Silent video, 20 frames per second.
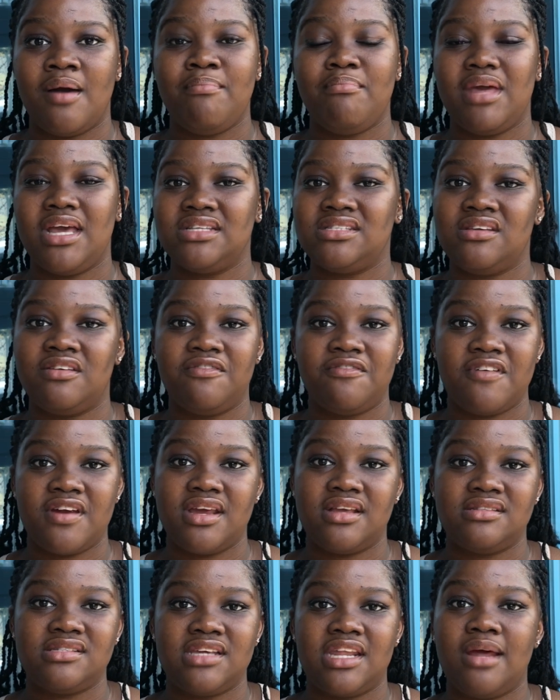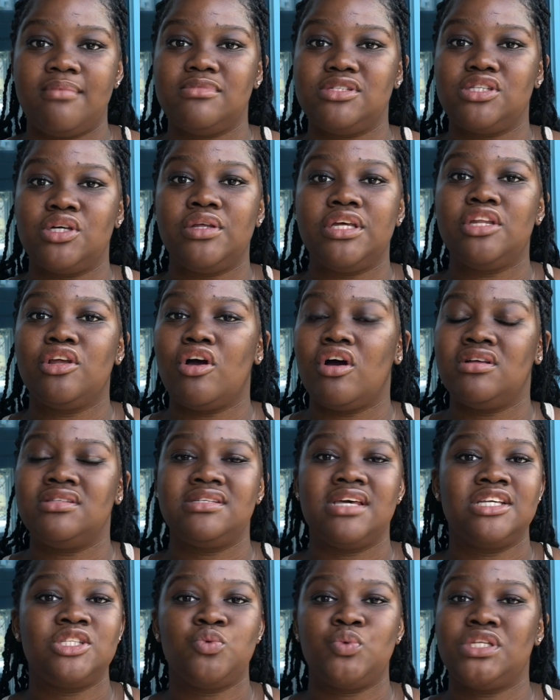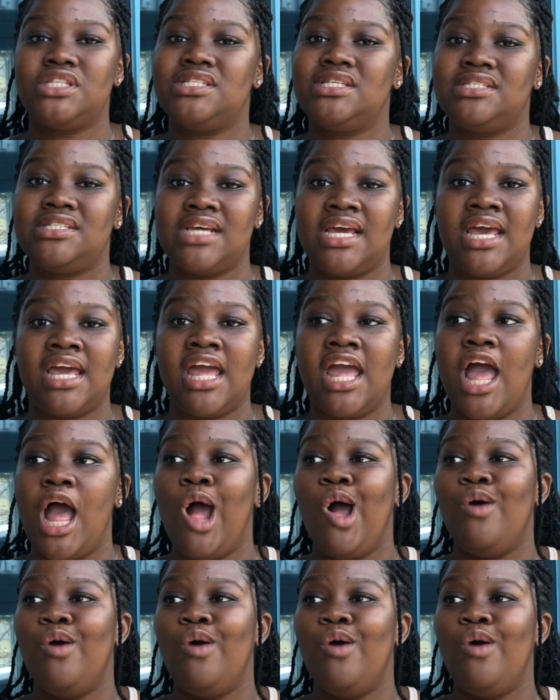amazing friends that I'm still in contact with today.